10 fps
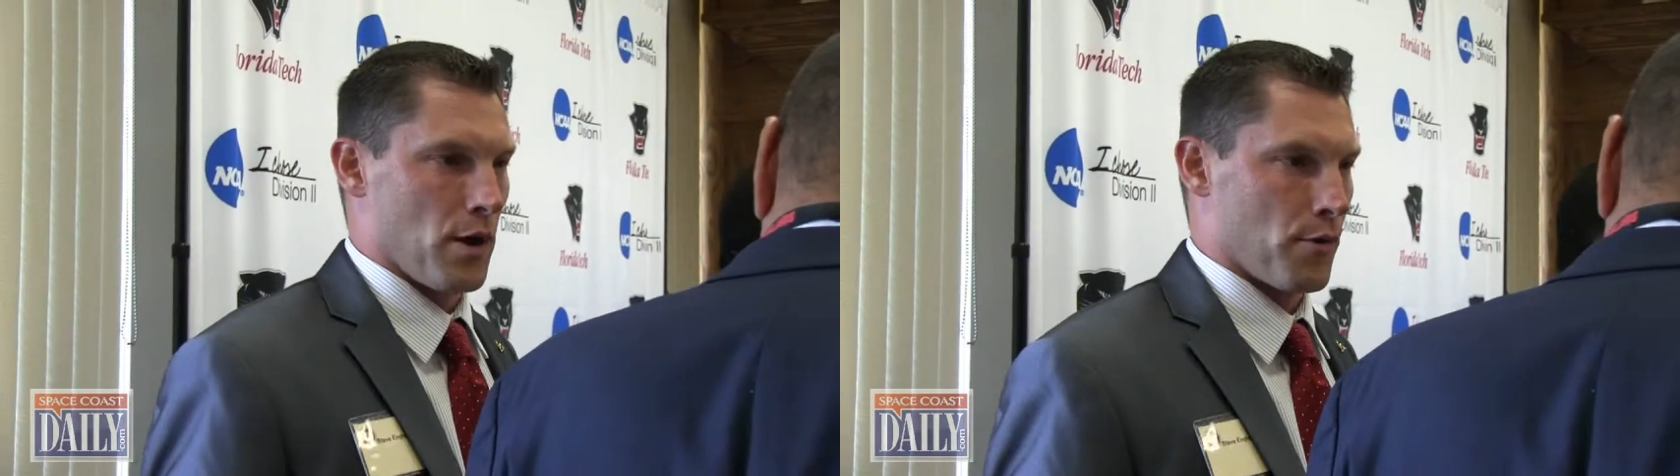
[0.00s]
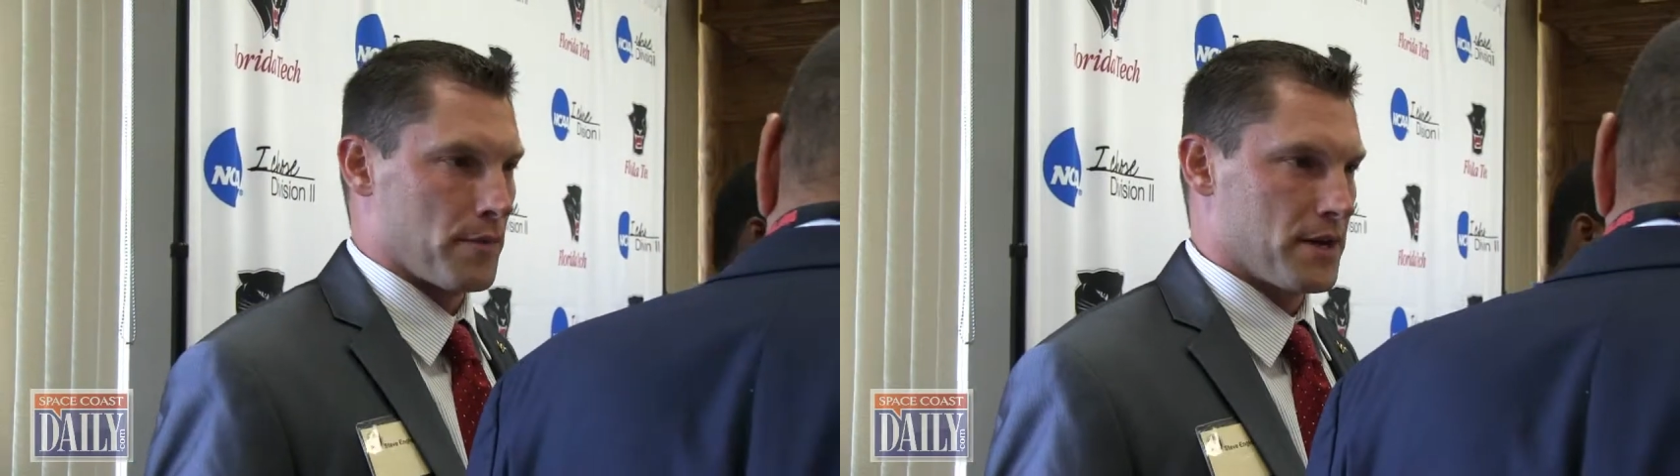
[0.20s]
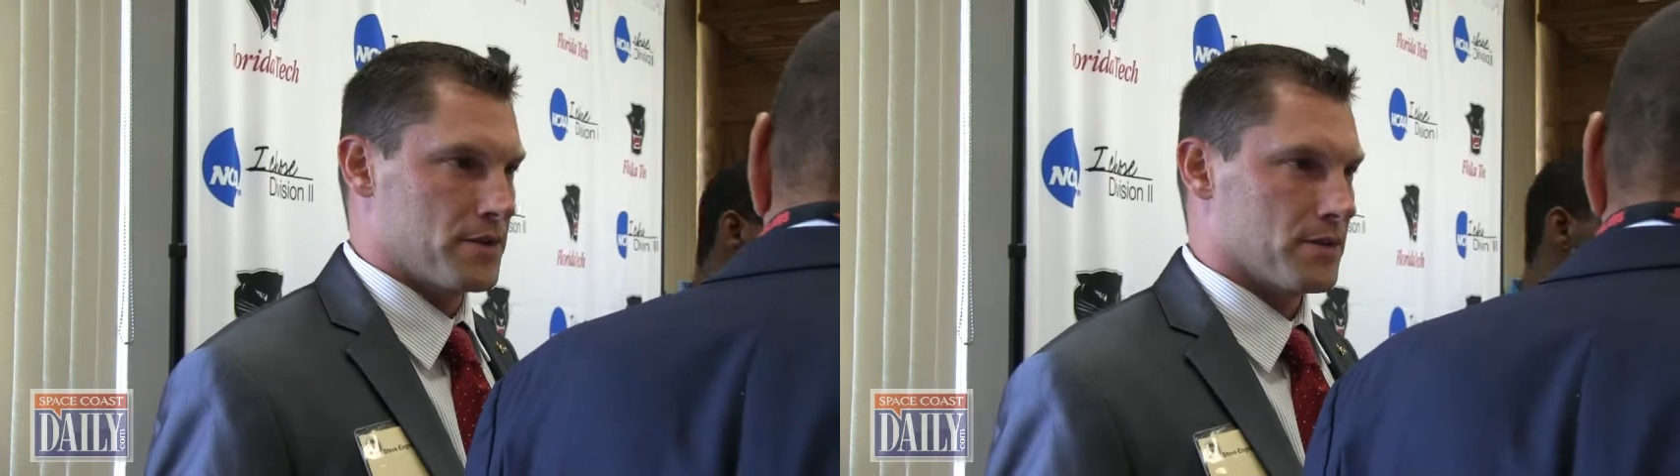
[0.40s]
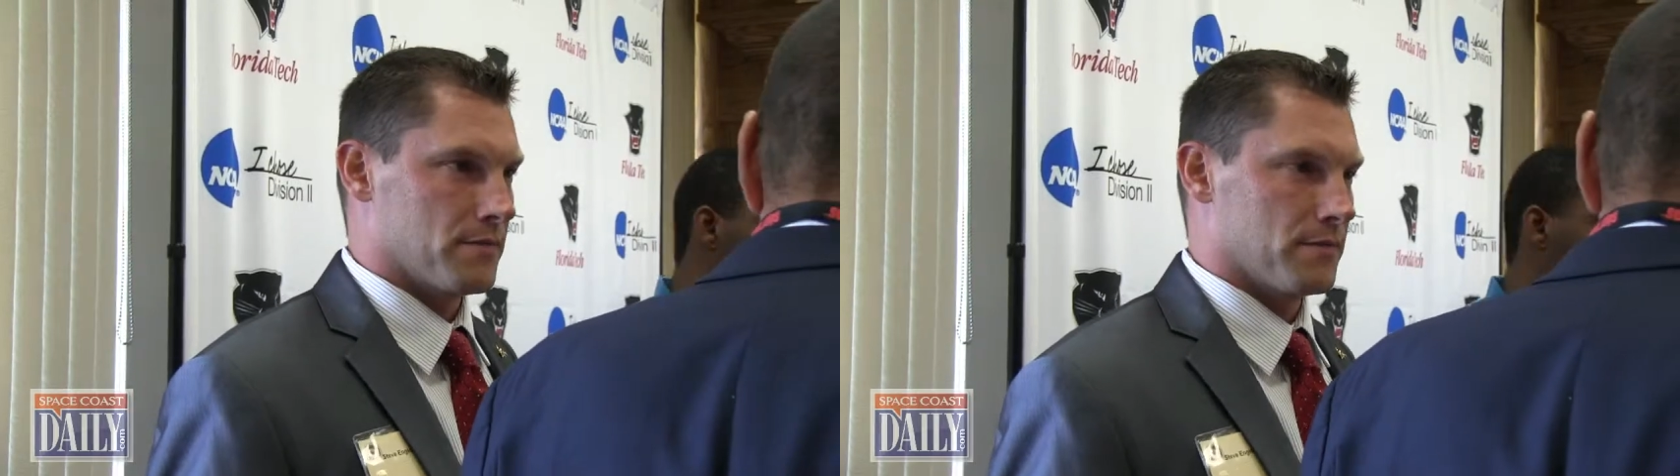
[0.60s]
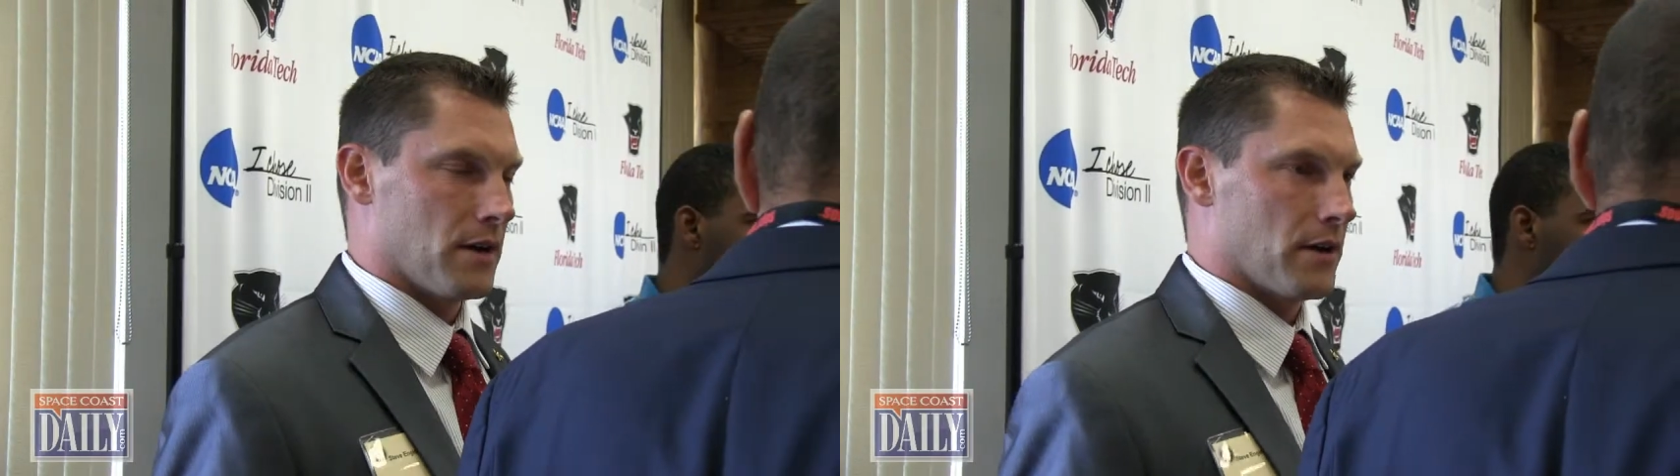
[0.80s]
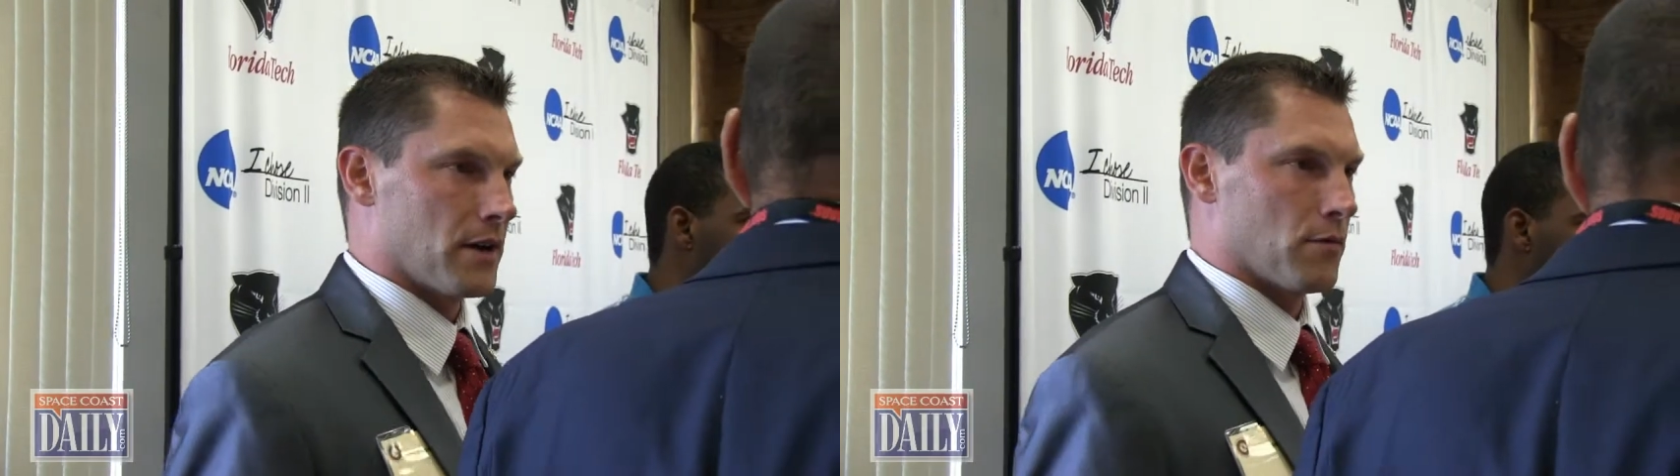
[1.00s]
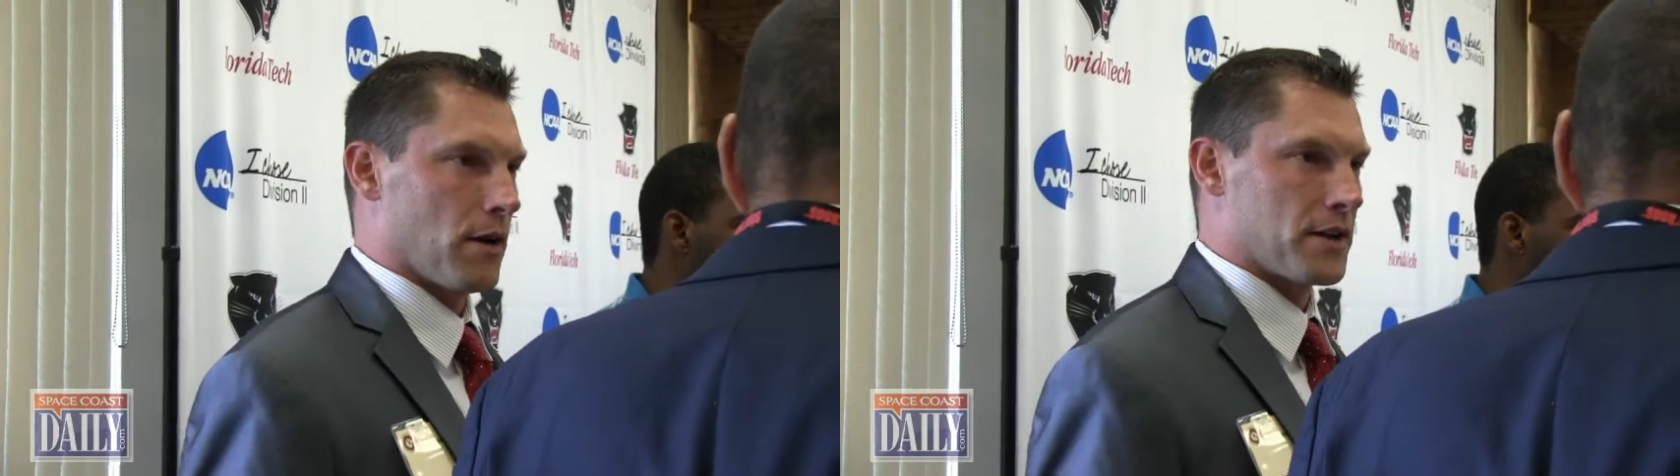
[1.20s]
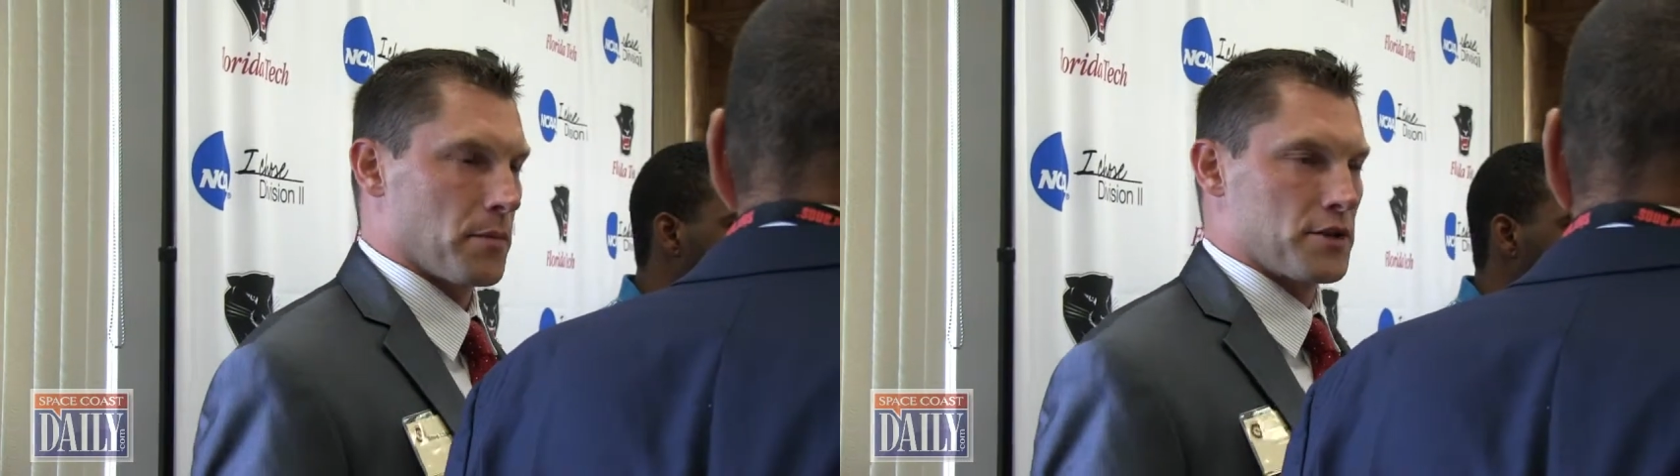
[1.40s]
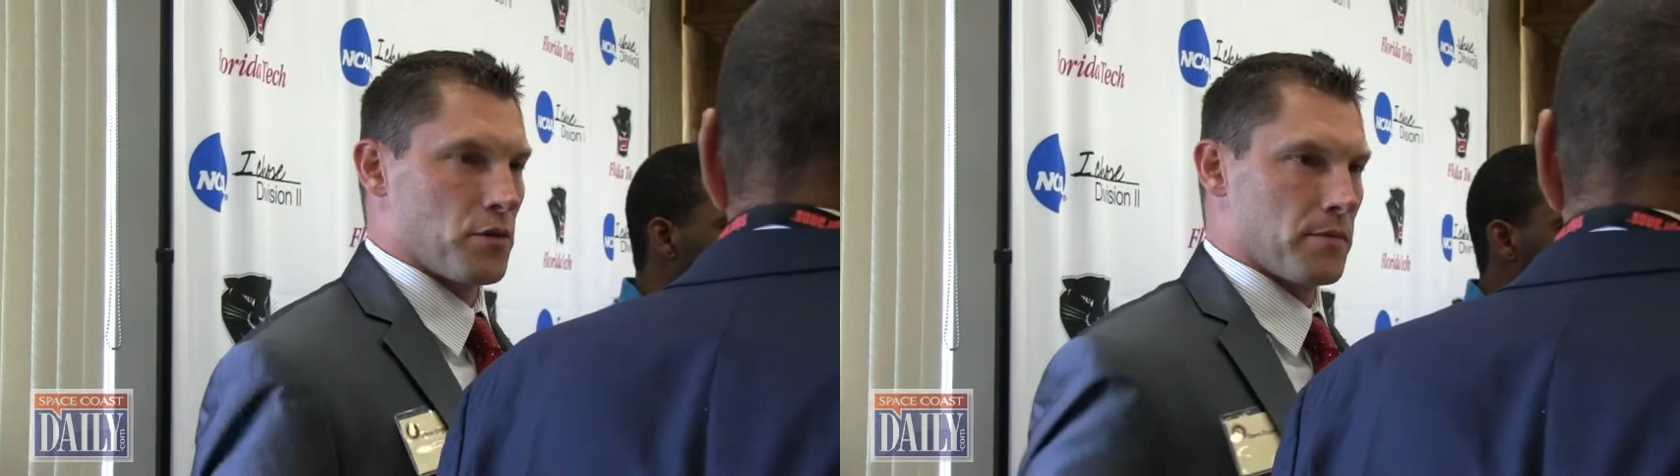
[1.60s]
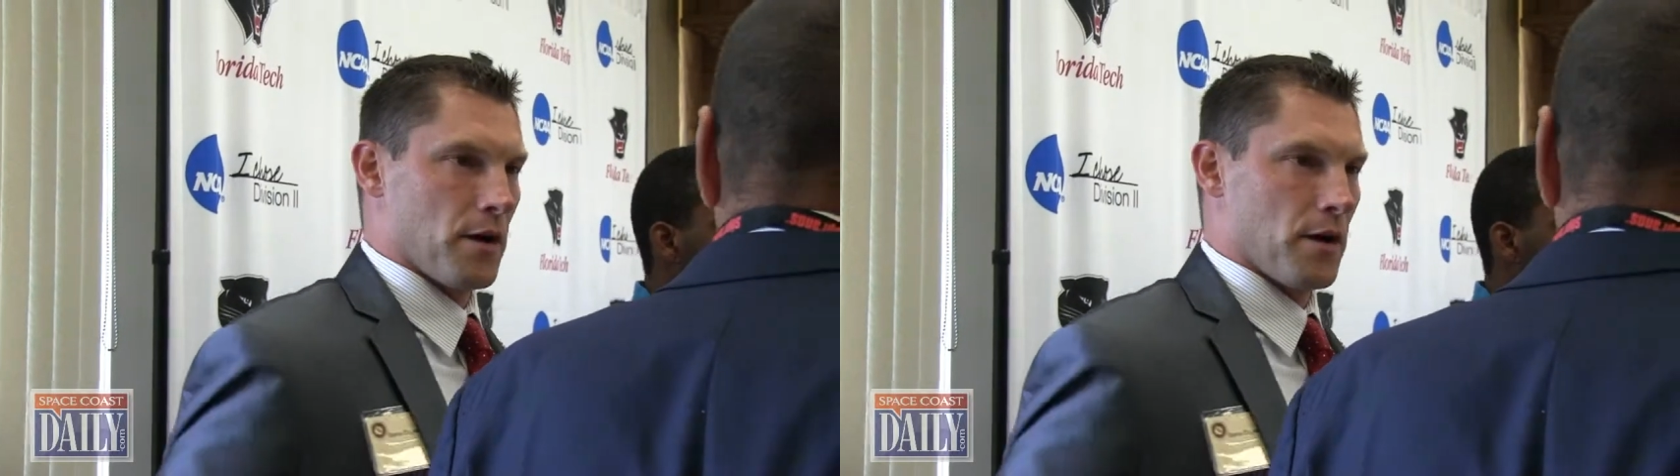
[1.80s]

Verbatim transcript: field is Florida